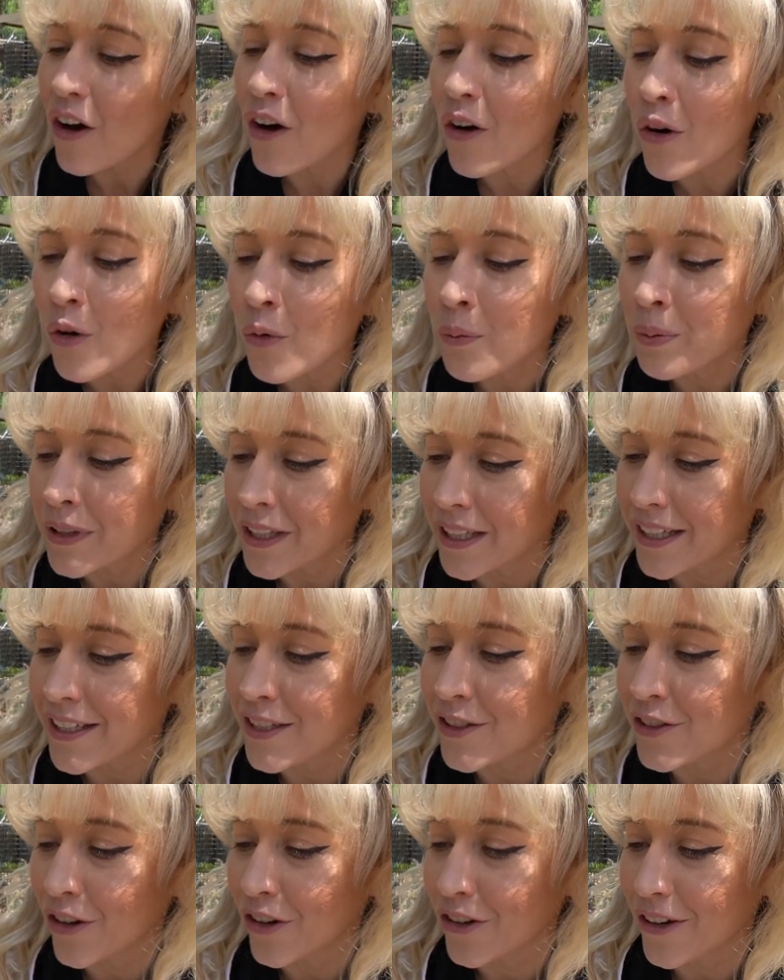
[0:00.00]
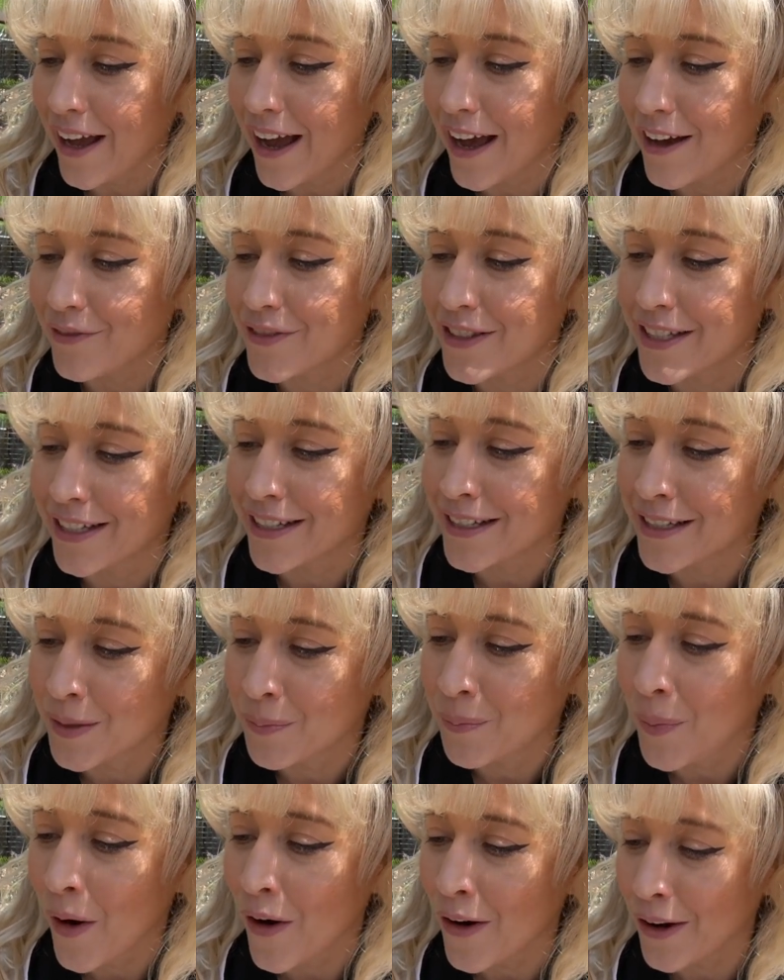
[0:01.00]
Oh, please don't have
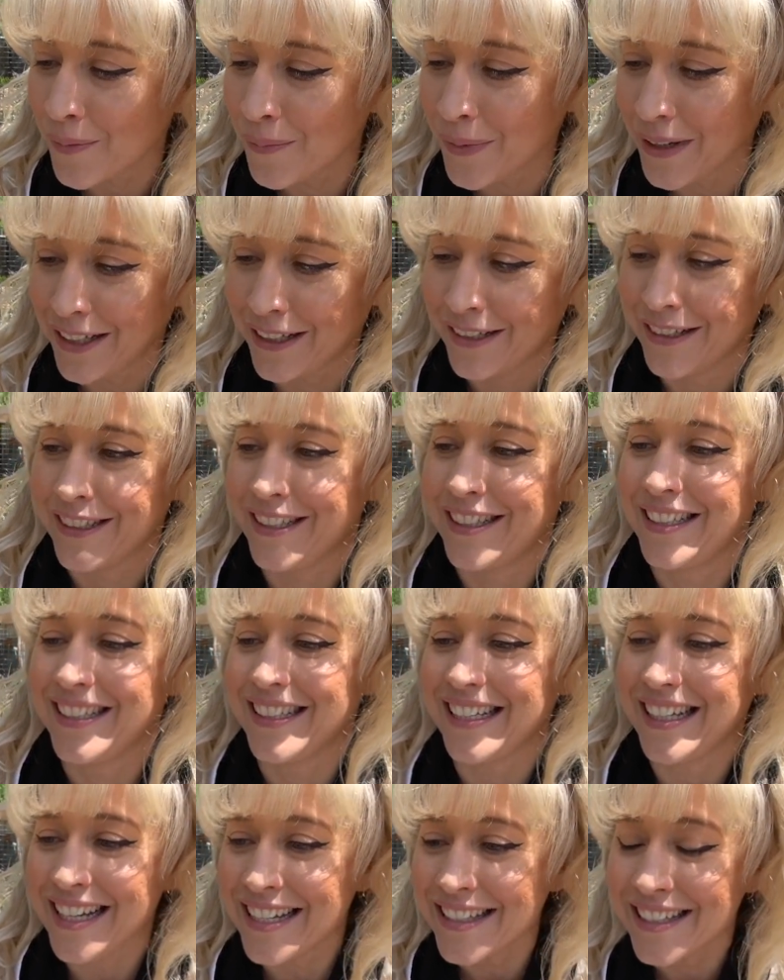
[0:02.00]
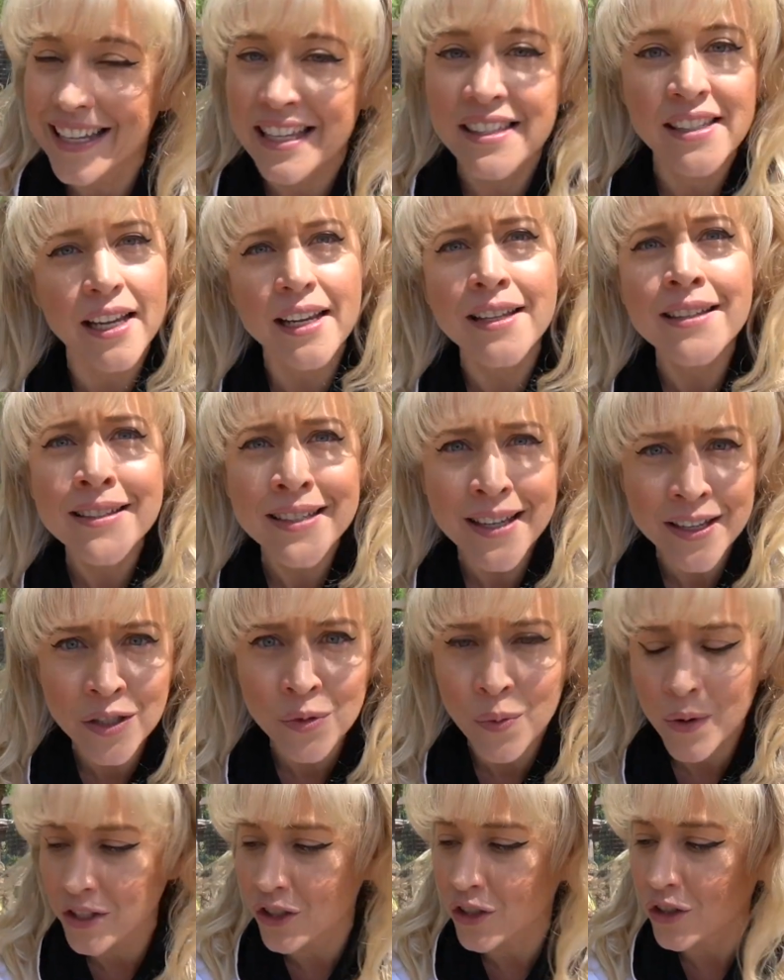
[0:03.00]
despawn because it's incense. Incense
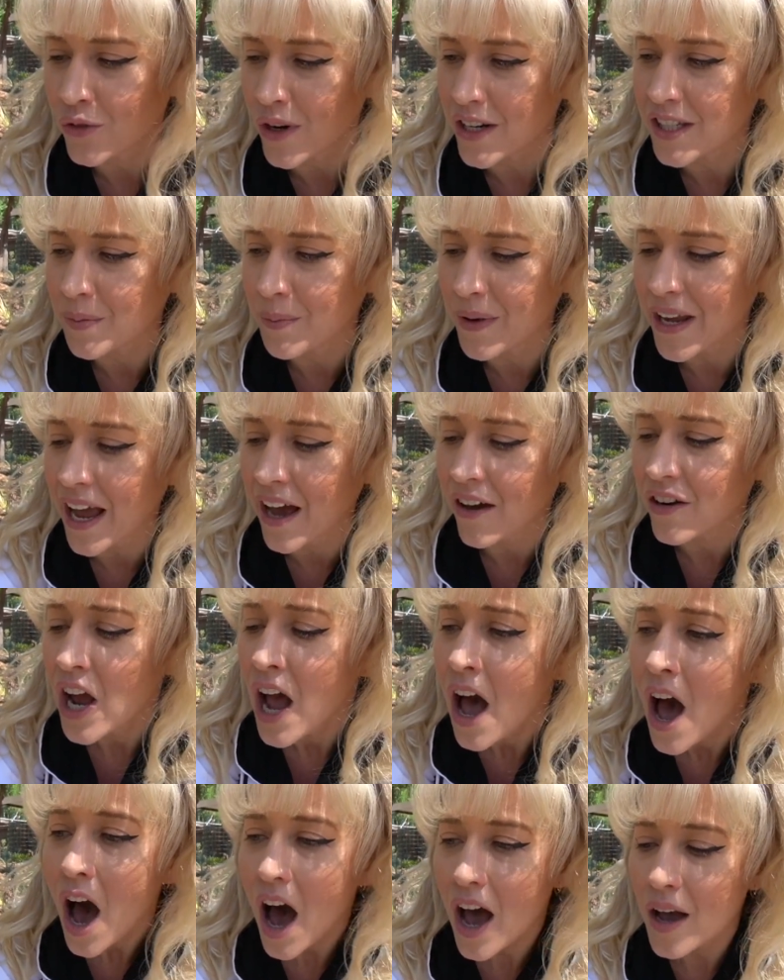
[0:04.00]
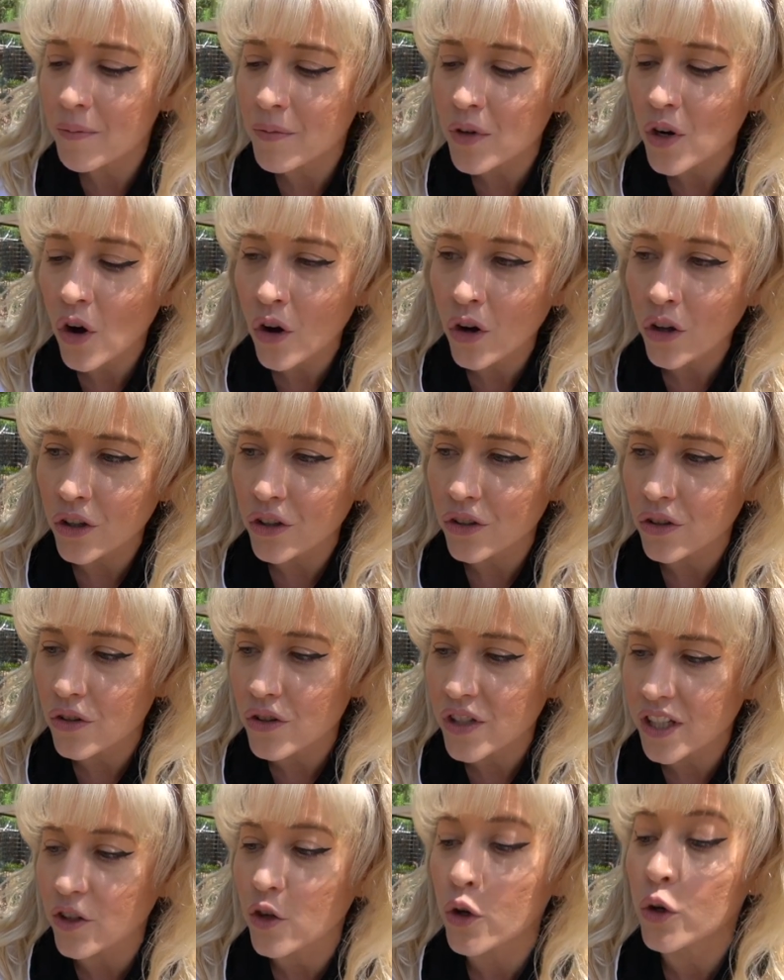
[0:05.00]
ones stressed me out. I'm not
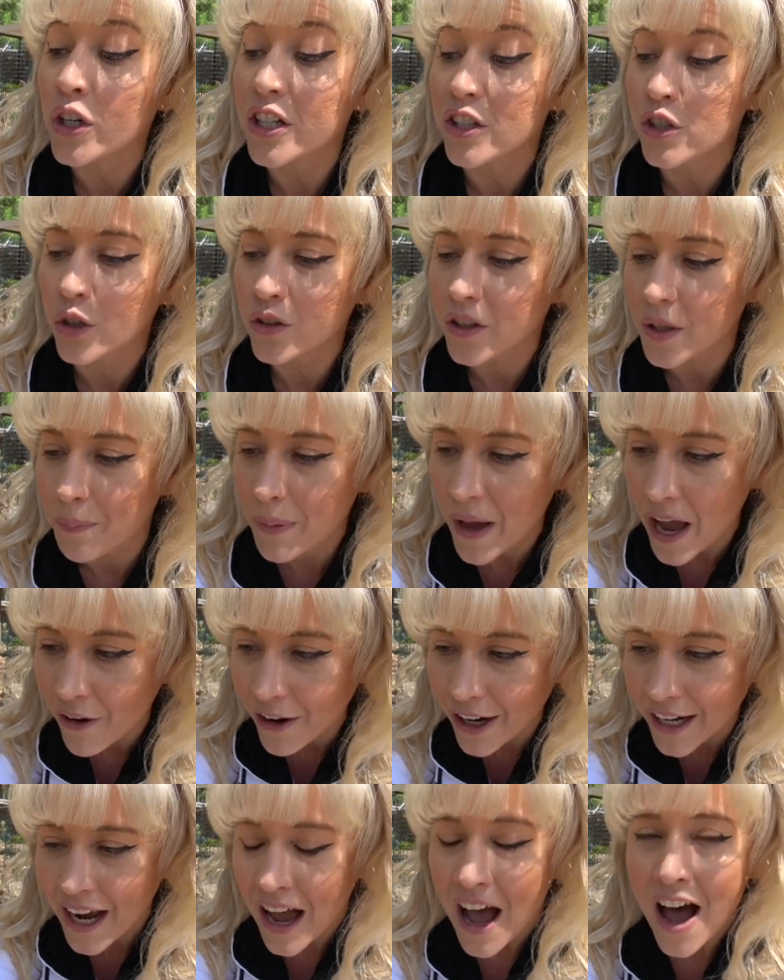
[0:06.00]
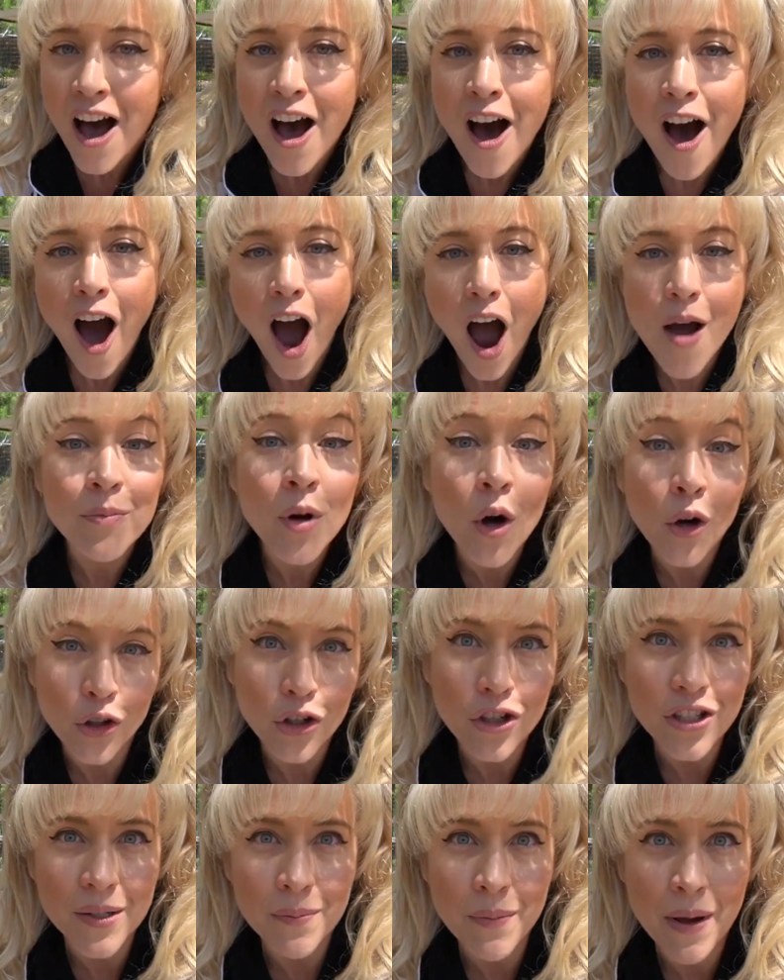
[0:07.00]
using, good, it took the berry. I'm not
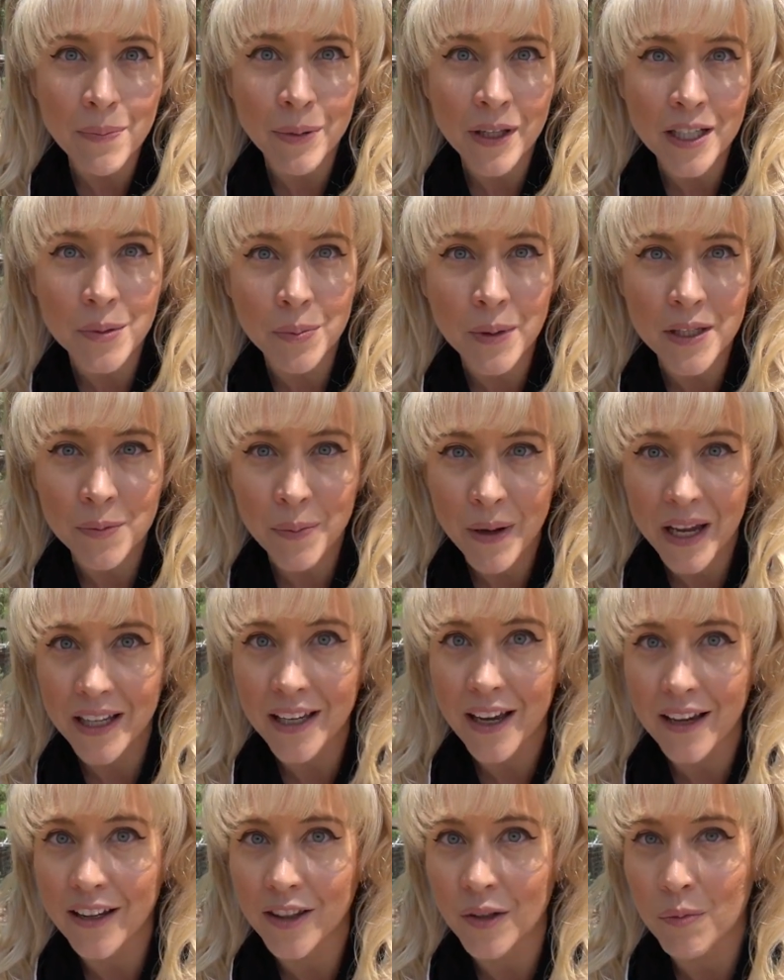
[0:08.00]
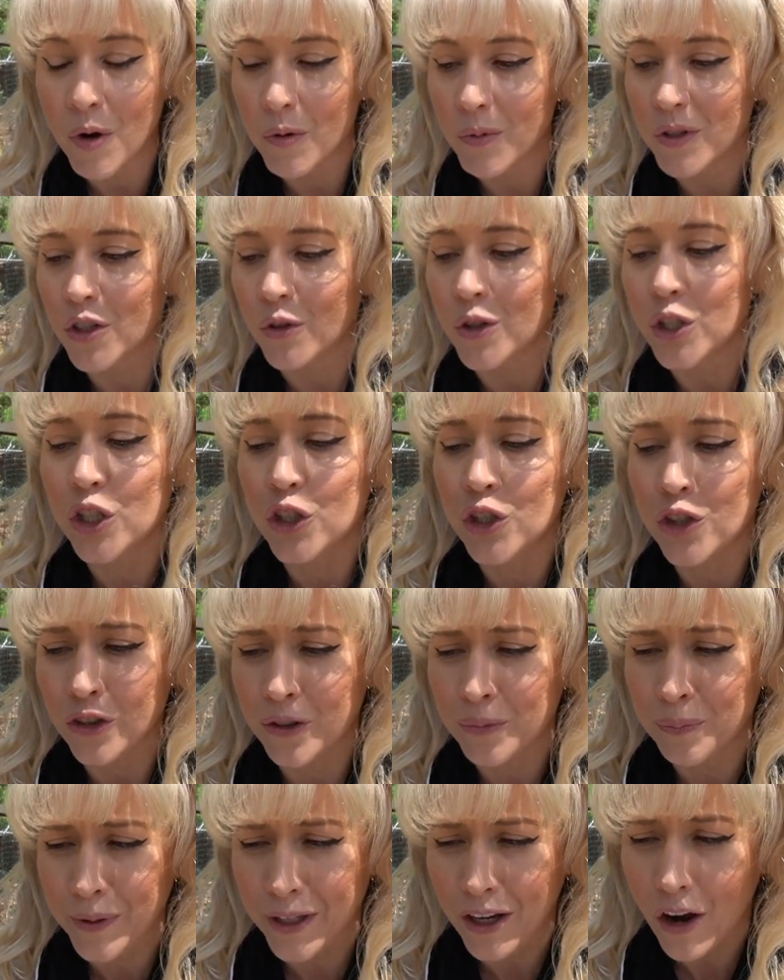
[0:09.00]
using my plus plus pancake at the moment, so I
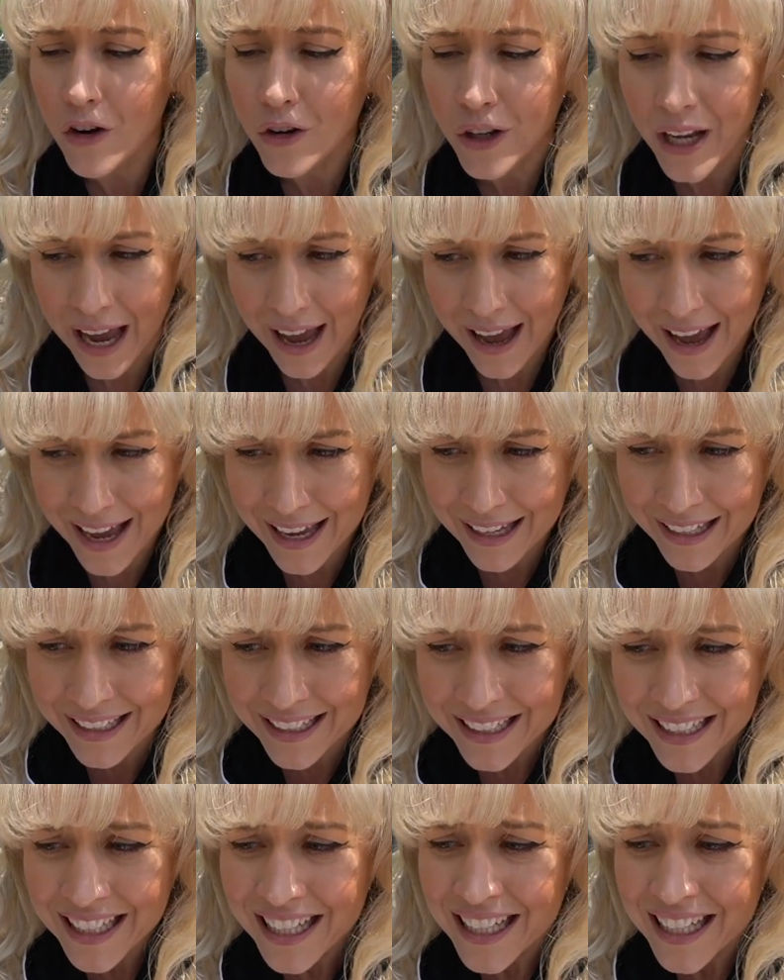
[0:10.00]
should be okay.